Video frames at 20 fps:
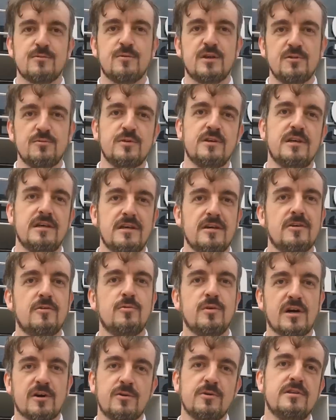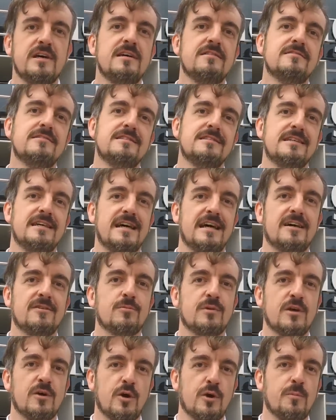on what we, we are good at, and
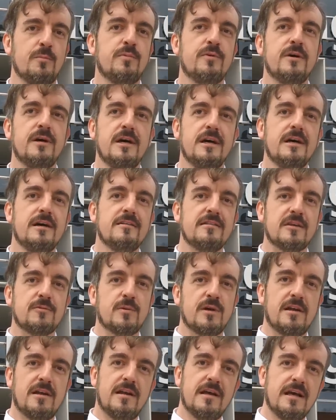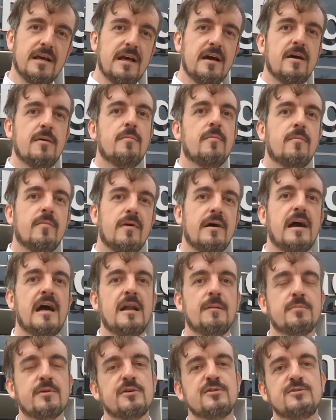we hope that will
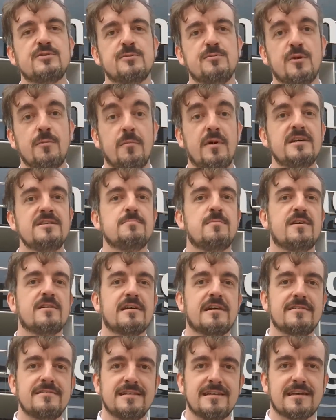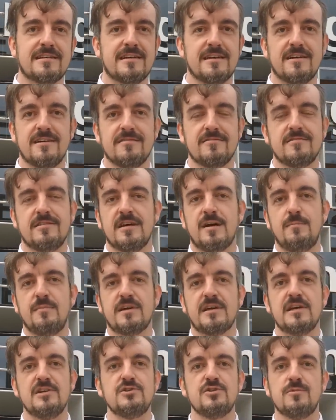help customer mass marketing their, their
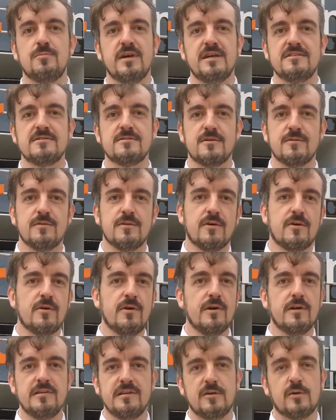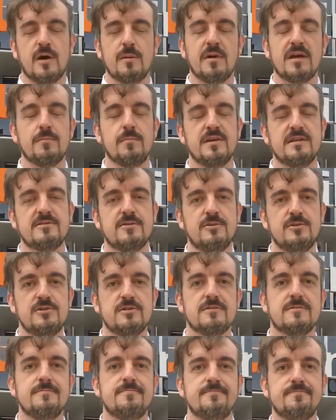application based on our NEO M8P
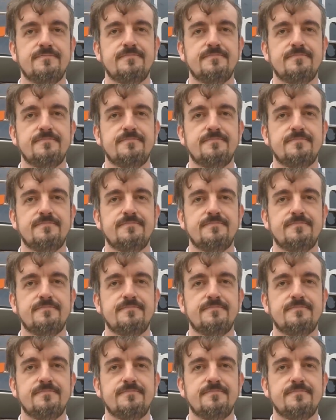solution